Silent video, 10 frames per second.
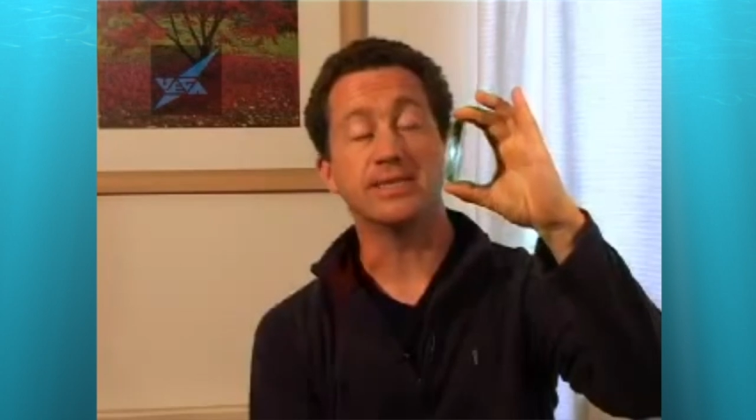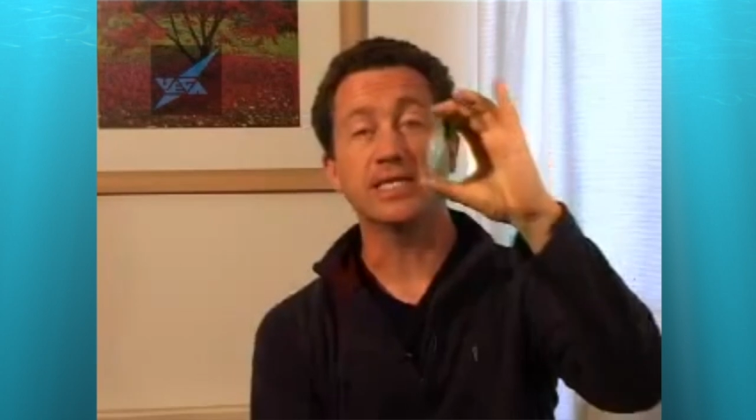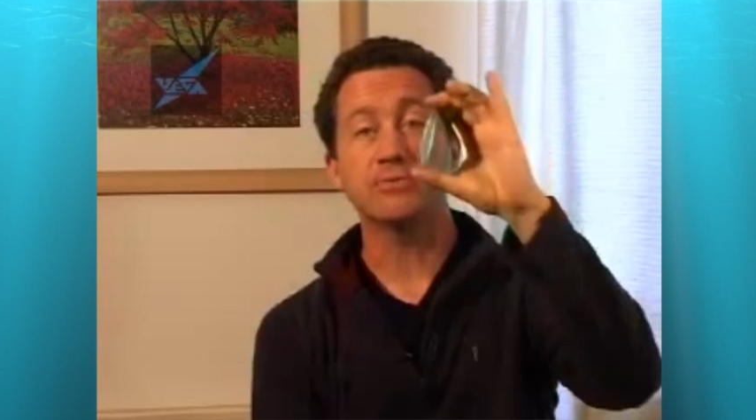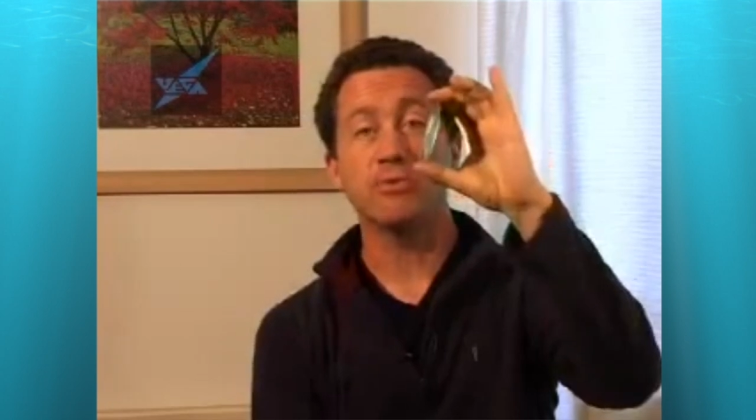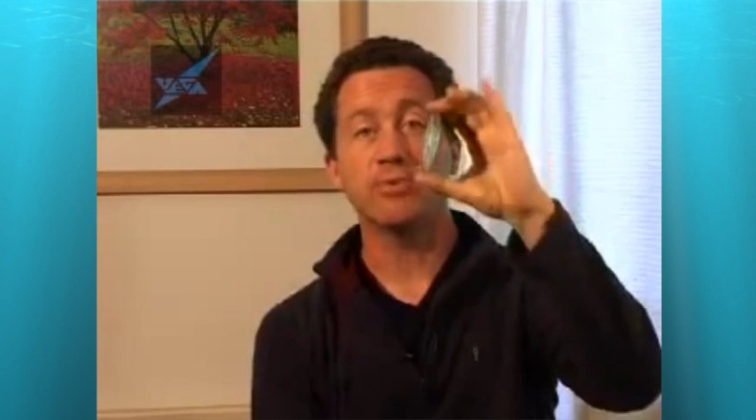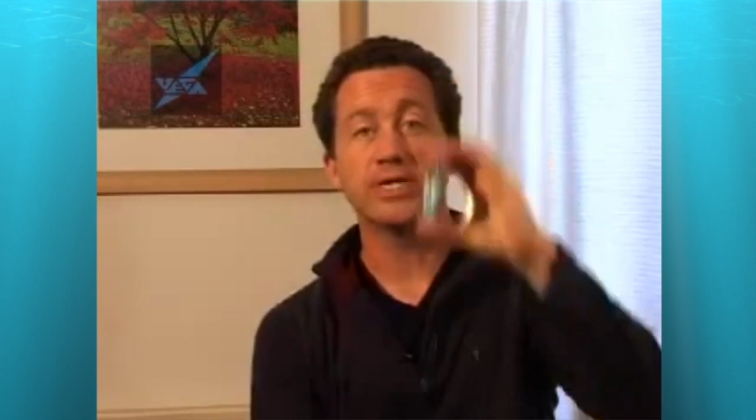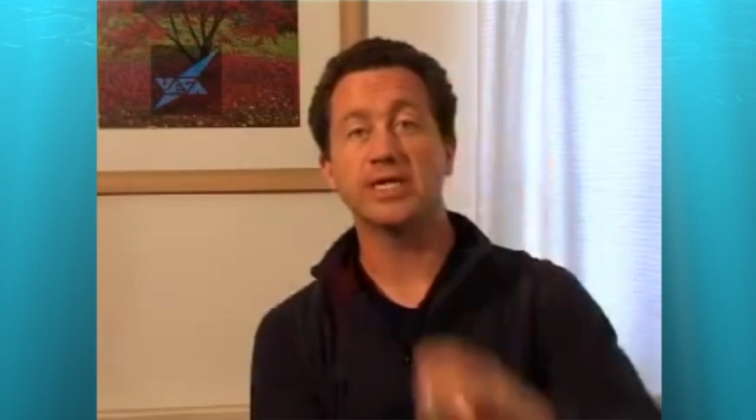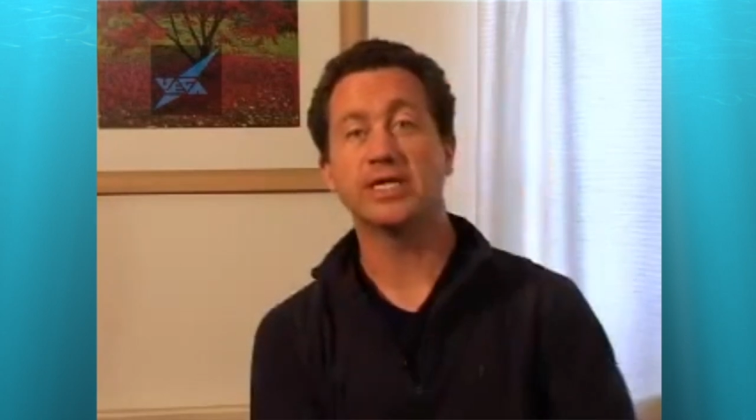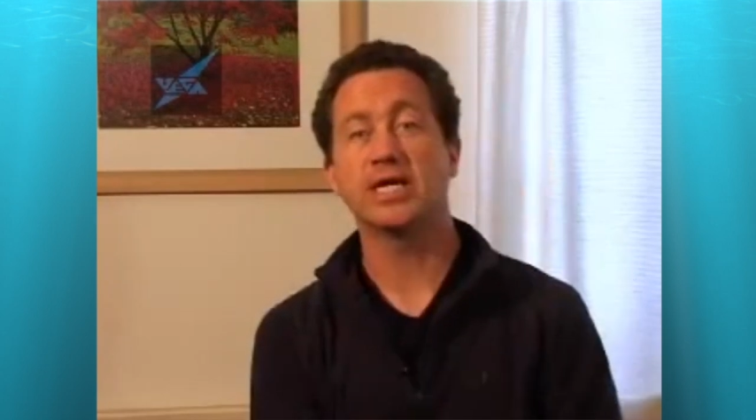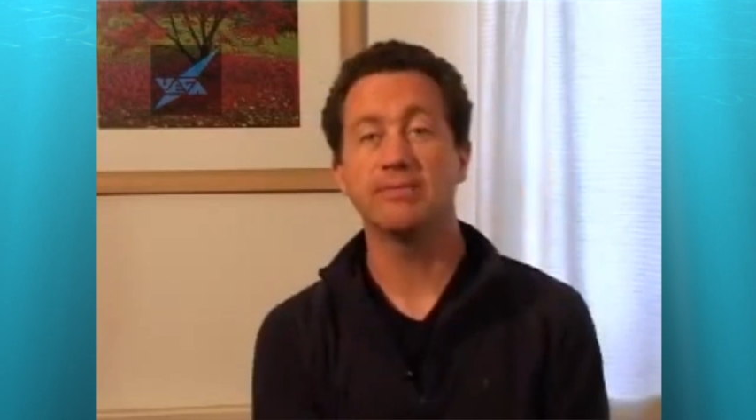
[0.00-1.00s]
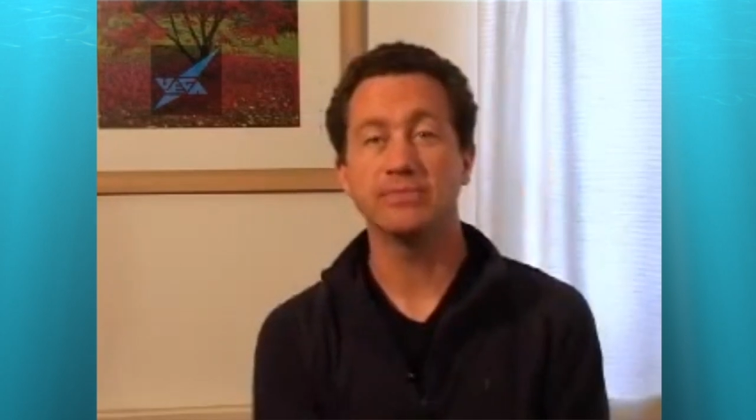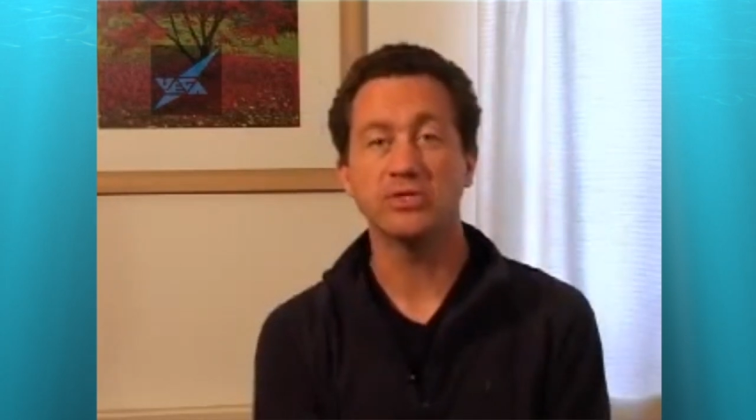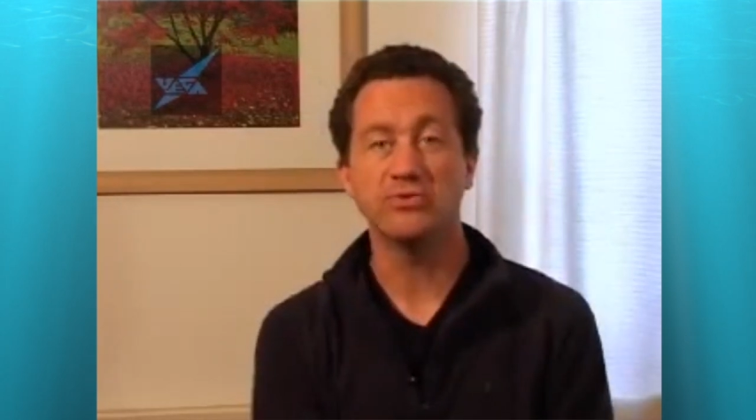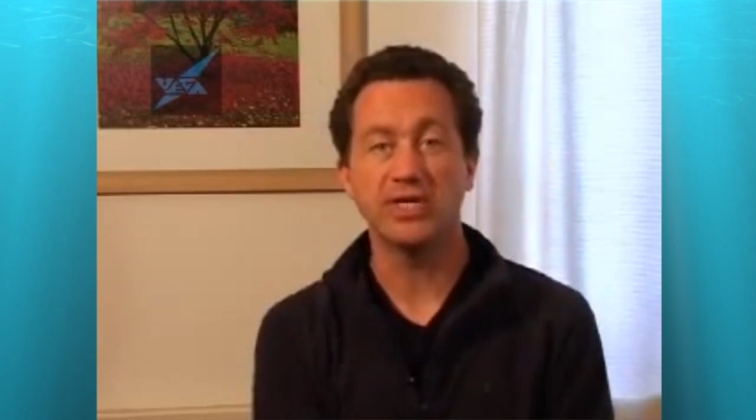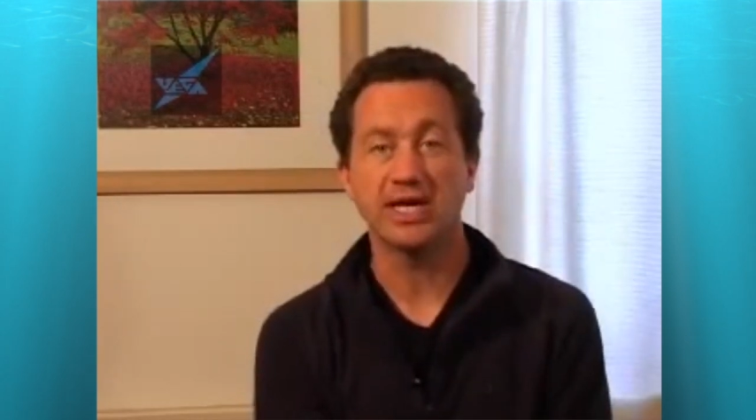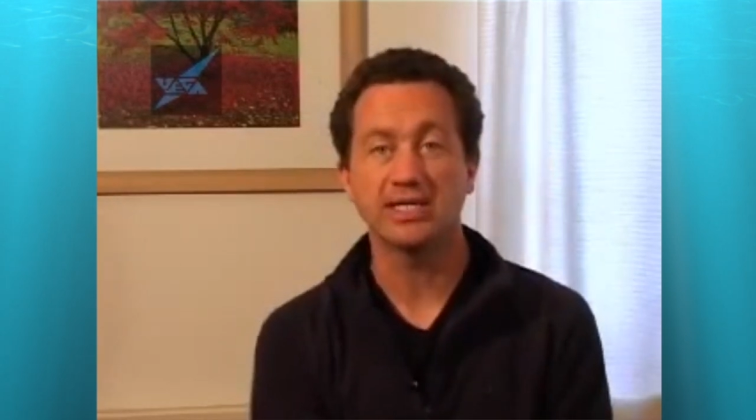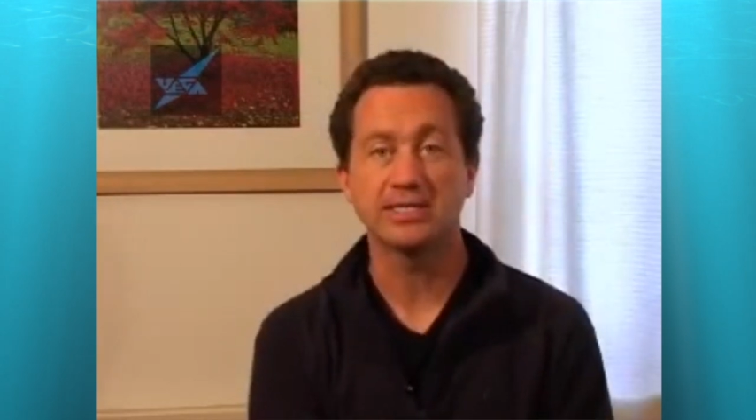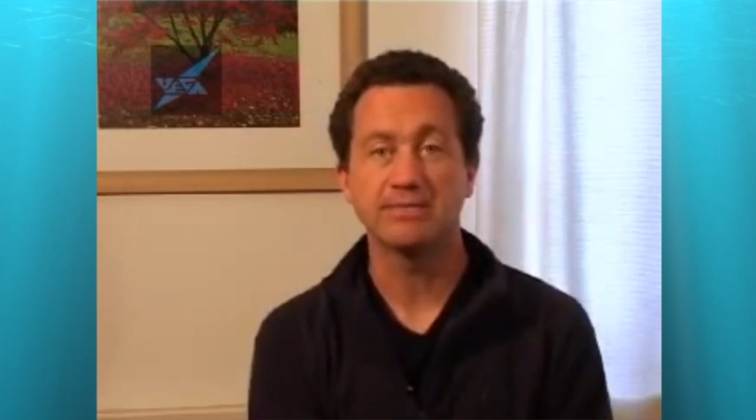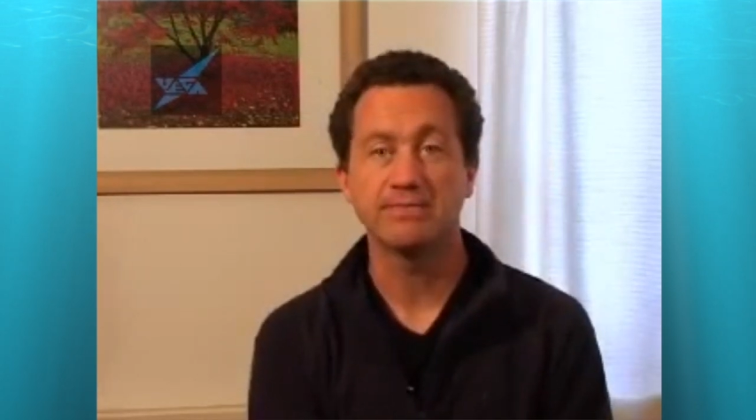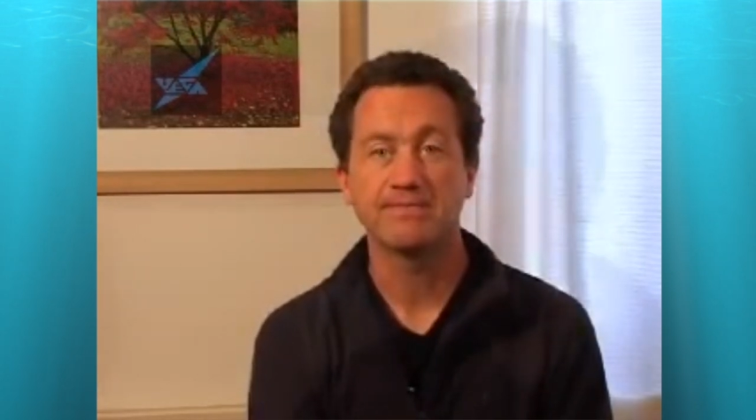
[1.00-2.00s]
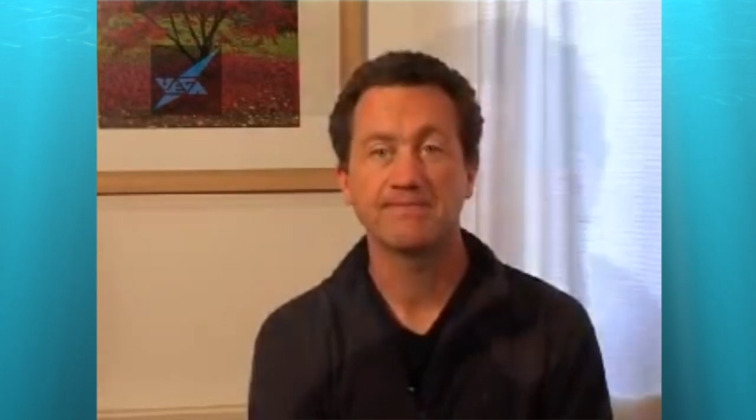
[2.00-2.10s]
and that's what we're going to come to next.